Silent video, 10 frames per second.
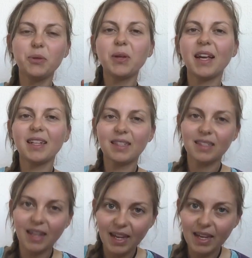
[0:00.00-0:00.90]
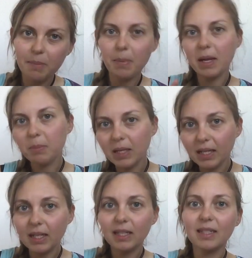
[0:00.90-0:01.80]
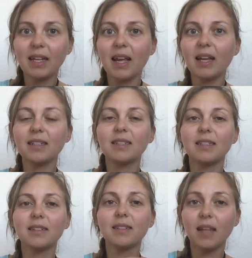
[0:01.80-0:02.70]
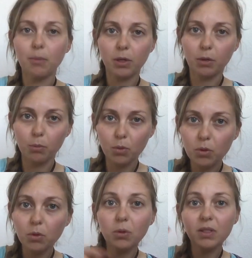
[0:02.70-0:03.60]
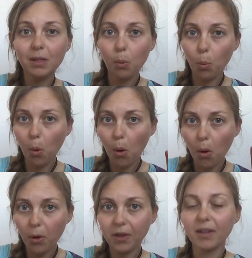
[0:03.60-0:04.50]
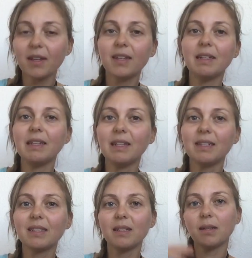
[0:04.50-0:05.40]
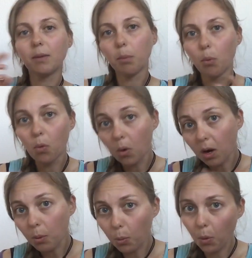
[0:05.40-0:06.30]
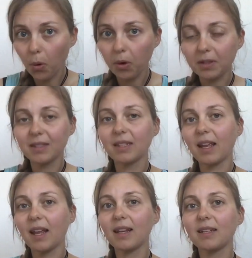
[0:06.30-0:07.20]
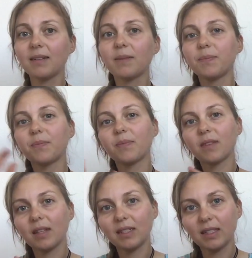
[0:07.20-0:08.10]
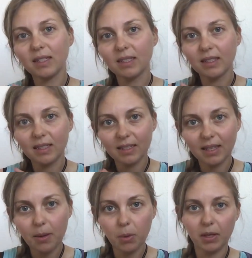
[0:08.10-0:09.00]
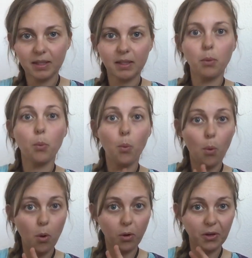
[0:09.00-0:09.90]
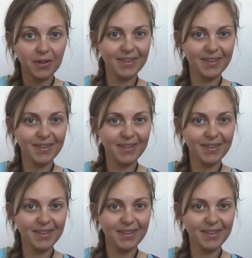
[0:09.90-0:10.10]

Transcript: You can say maybe that the cervical mucus work is more work than the cervix work.